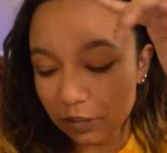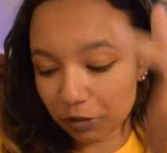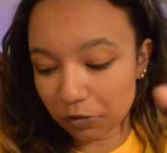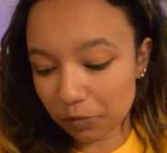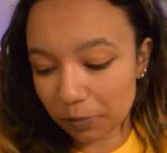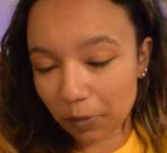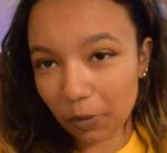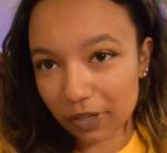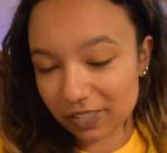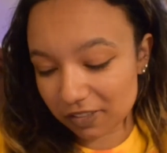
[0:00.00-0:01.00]
Gloom
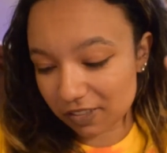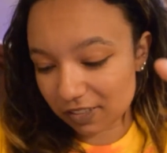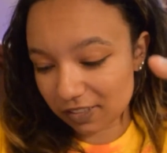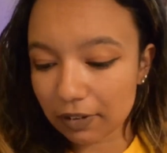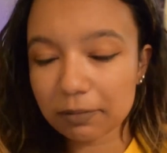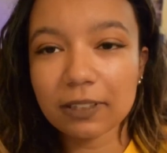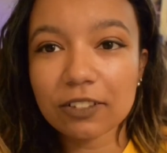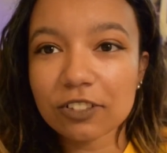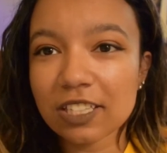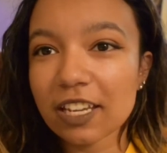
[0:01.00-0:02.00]
Boys. Probably
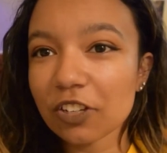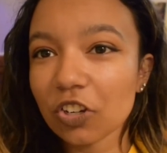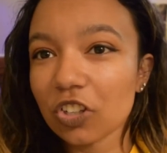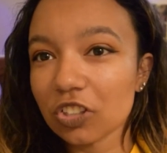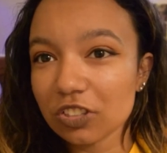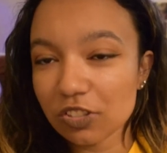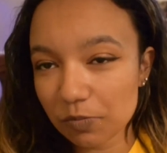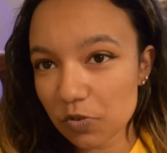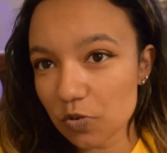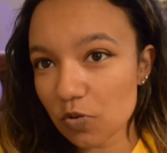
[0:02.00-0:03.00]
either Take Her to the
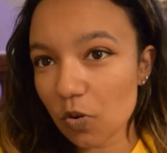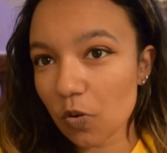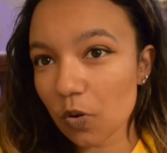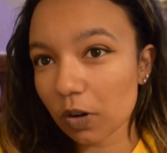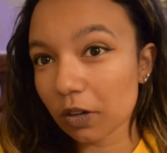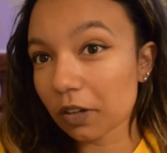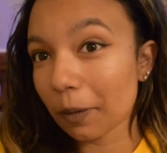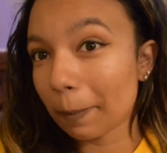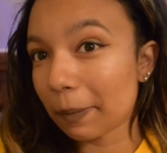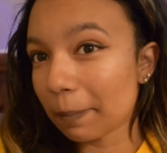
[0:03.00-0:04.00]
Moon
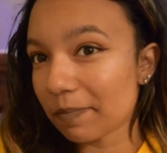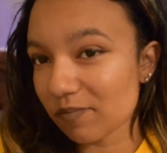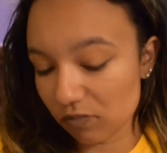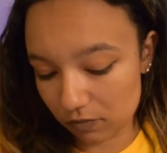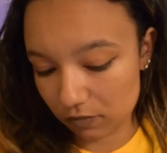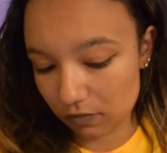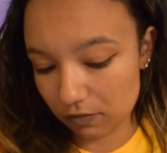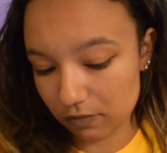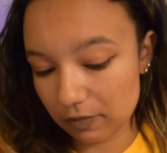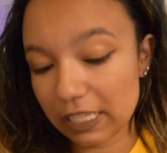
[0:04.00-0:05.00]
or
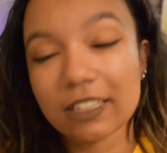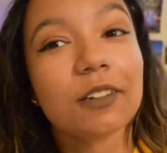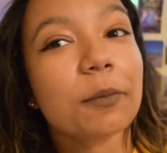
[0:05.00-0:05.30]
Made in